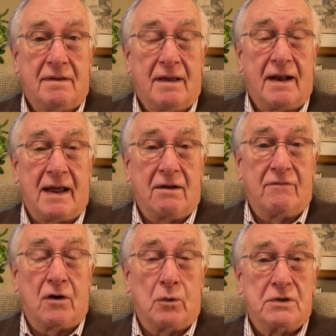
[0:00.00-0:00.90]
and I have
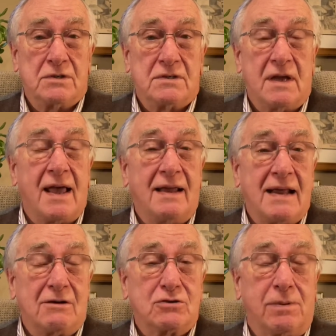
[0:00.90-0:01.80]
always had
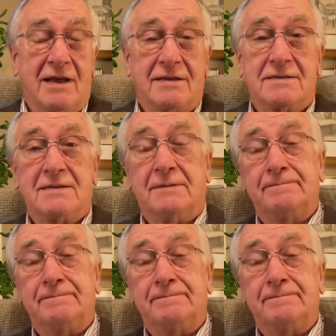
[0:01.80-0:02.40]
houseplants.